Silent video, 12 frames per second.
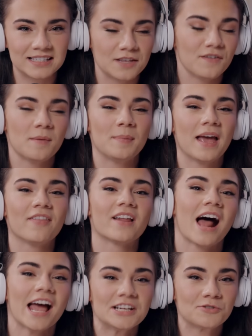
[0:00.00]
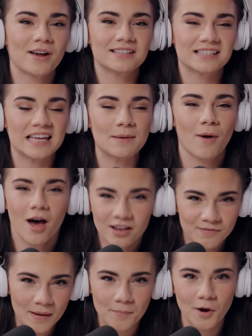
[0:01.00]
is the VPN that I trust to keep
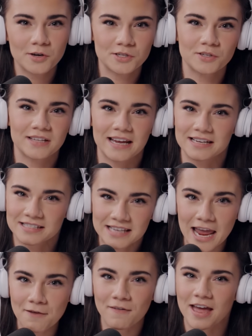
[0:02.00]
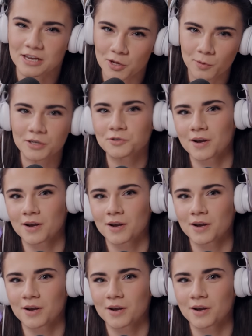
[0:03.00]
all of my personal data safe, and you can